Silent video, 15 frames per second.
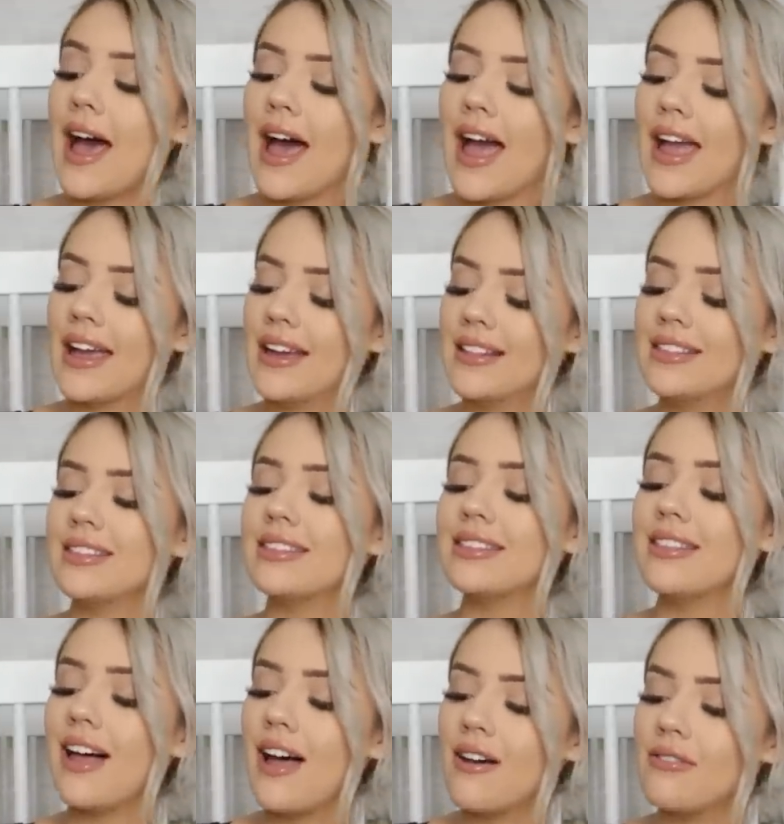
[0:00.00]
I
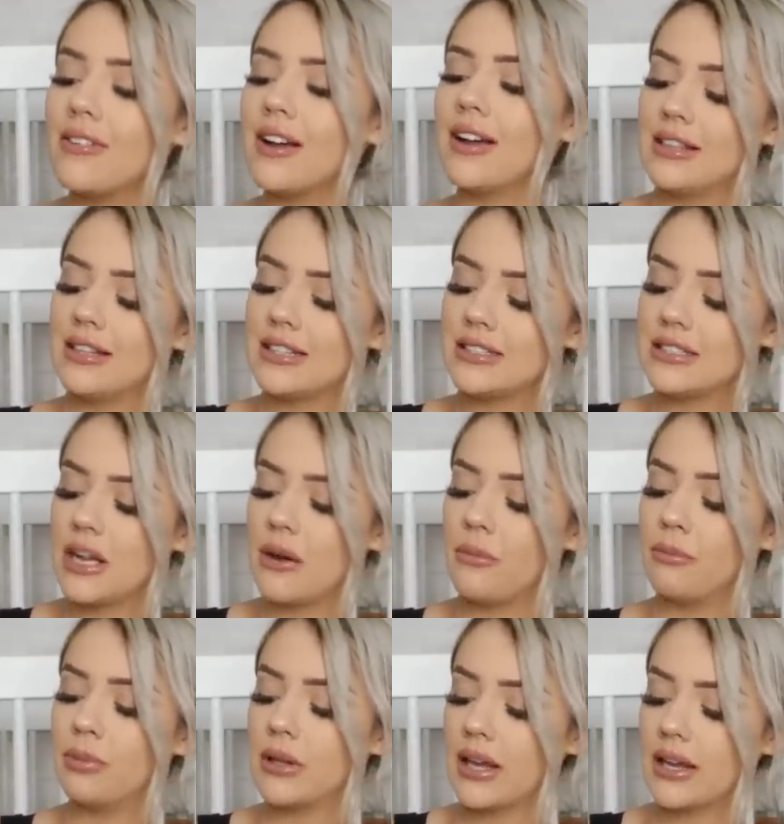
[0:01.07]
love these
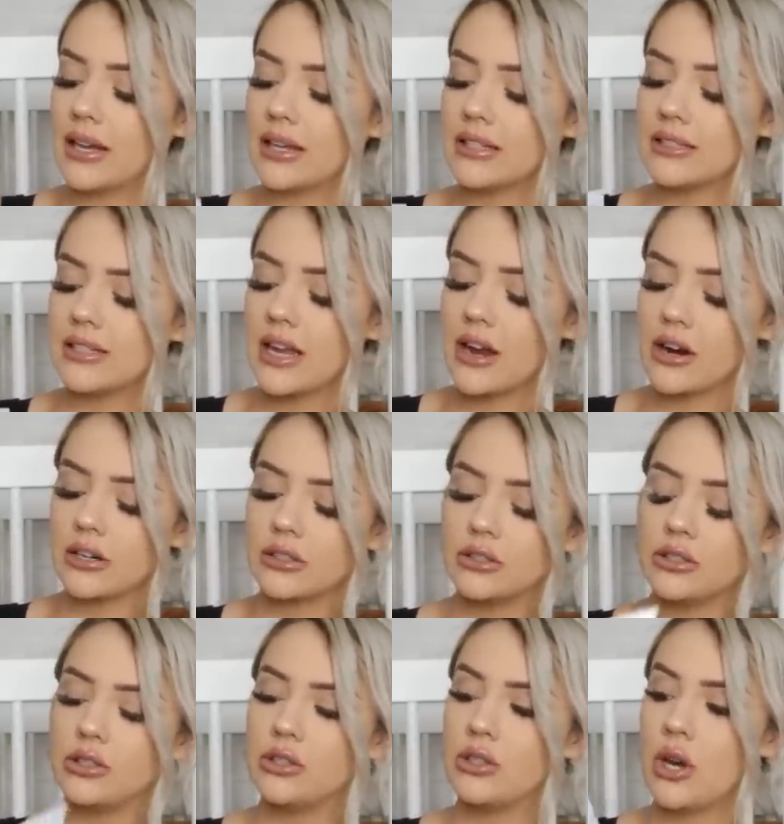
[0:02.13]
blankets. They are
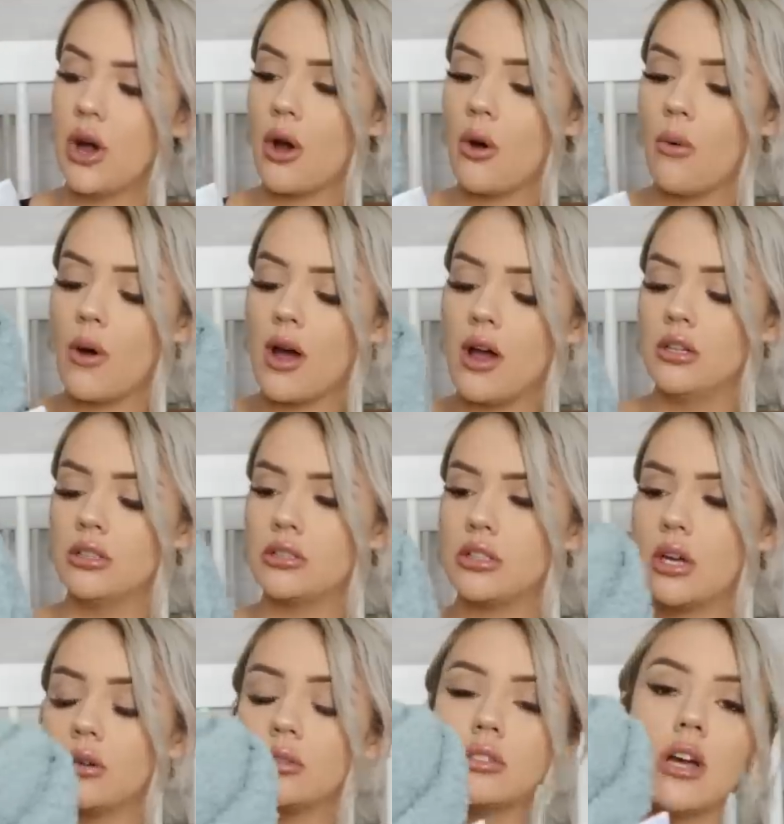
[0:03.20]
so,
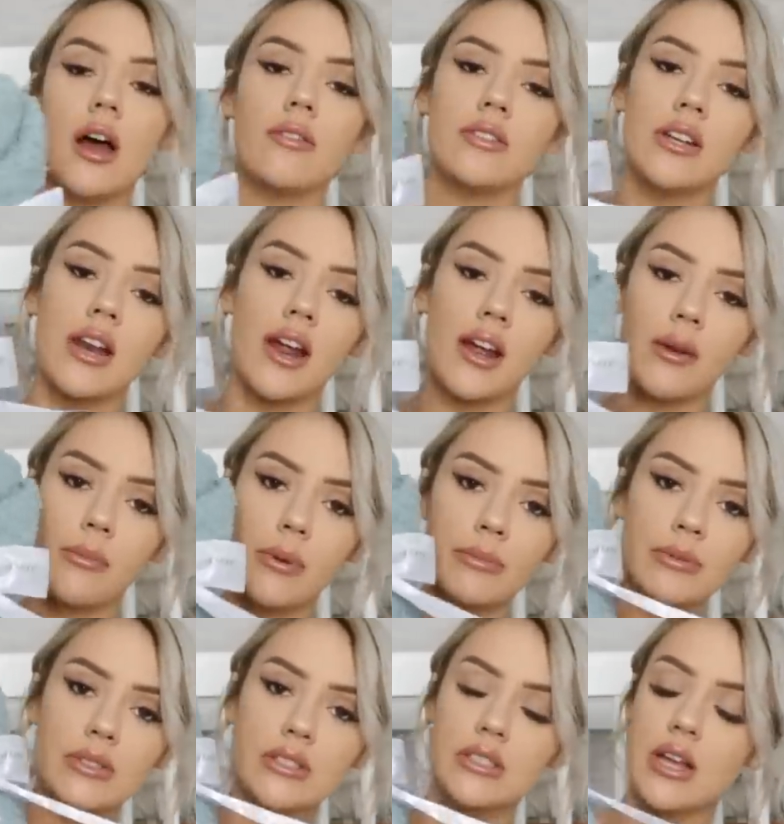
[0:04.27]
so soft and I am
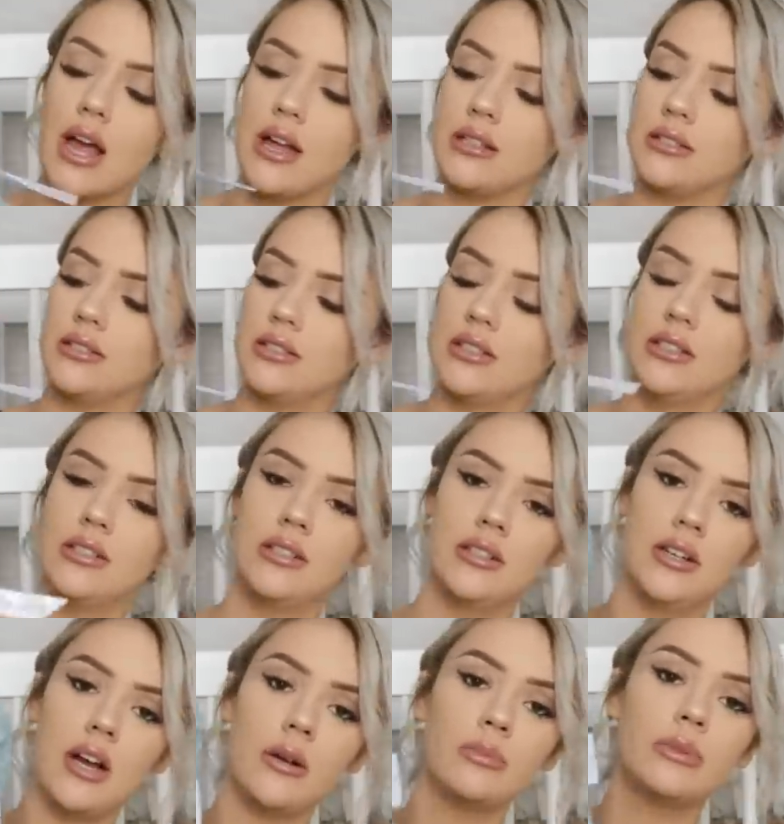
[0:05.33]
obsessed
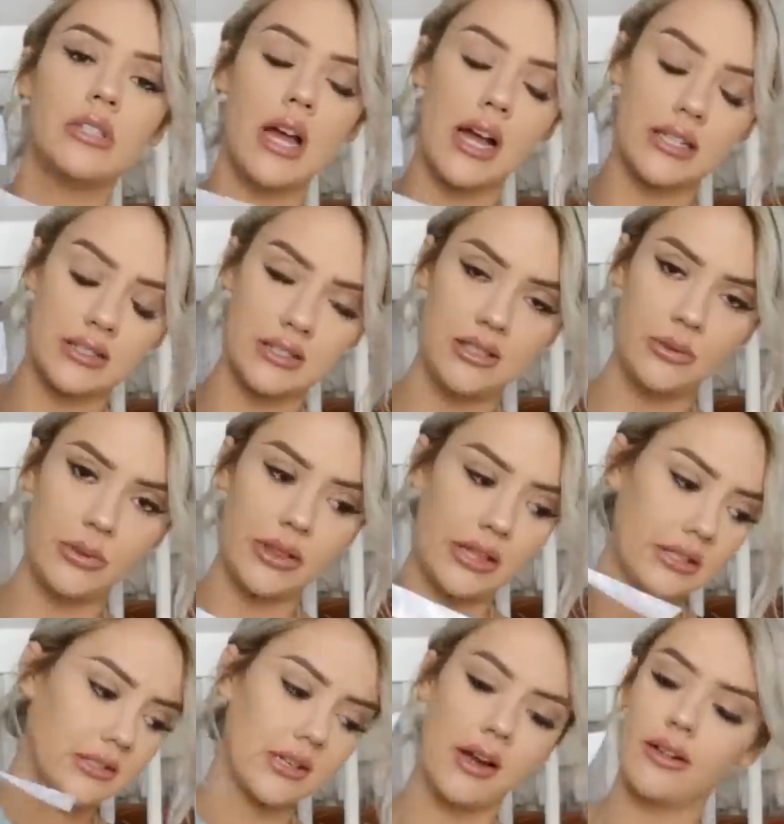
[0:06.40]
obsessed with
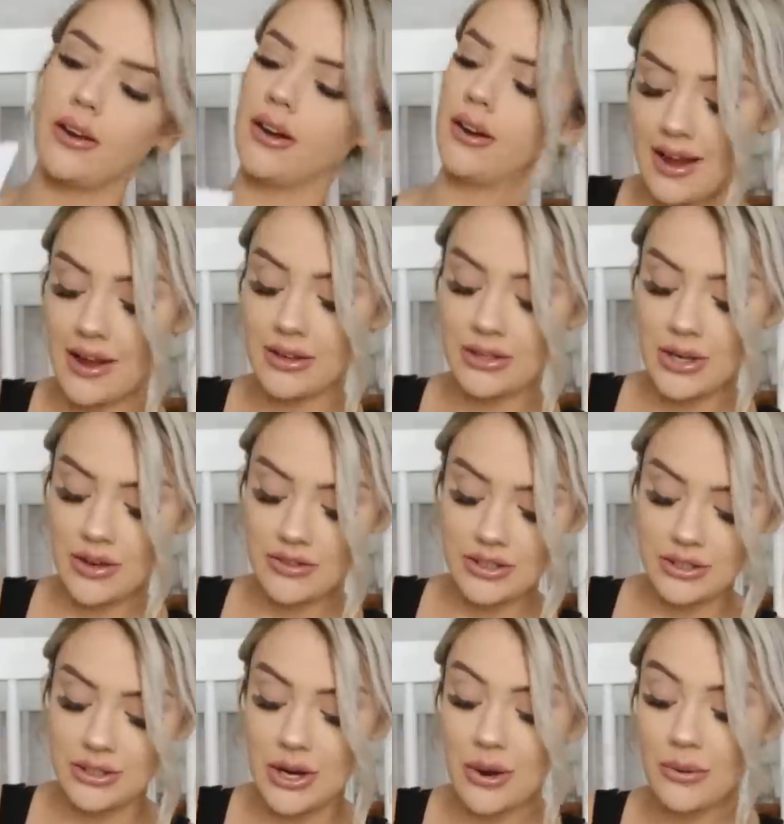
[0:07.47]
this color. I also have to
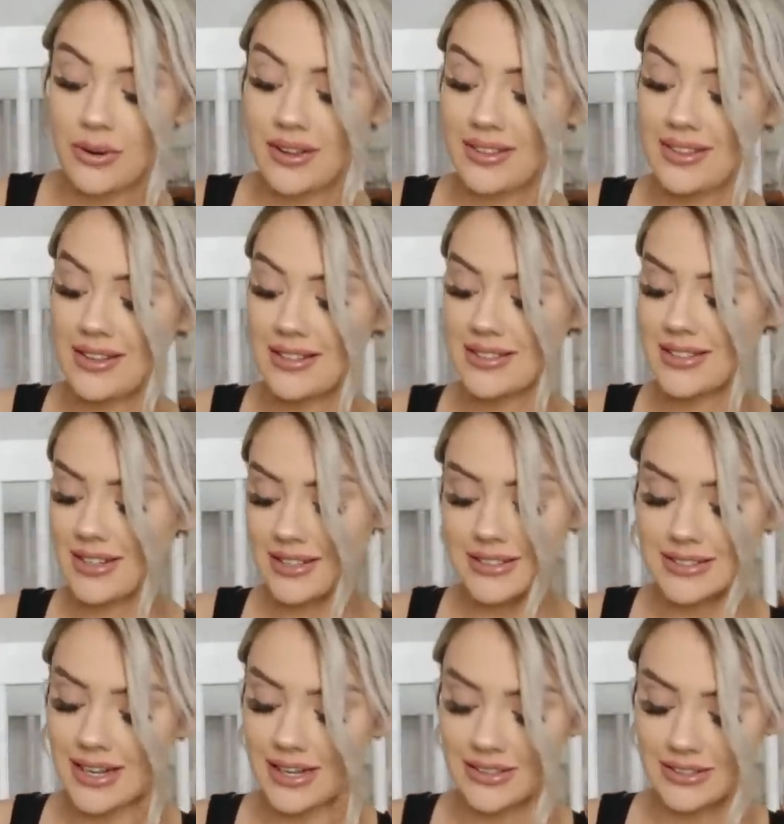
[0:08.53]
show these
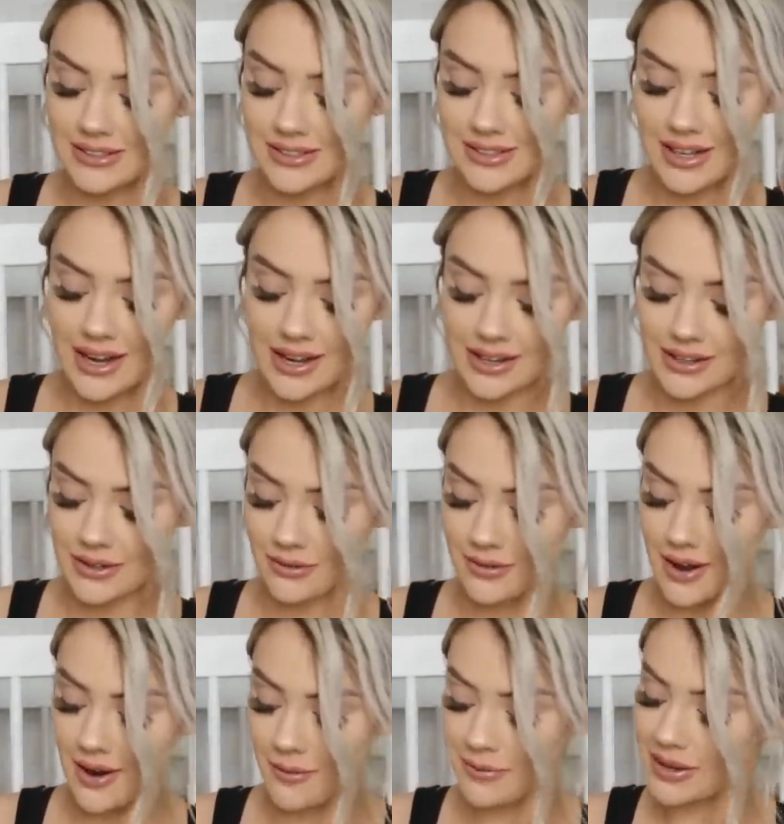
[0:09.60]
because I just can't get
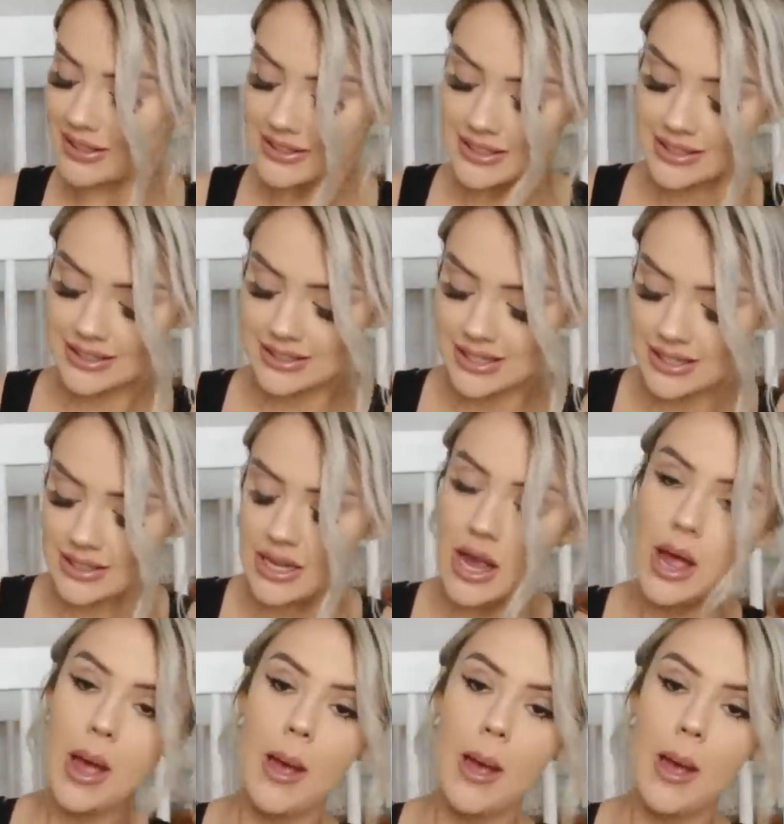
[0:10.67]
over how amazing this is.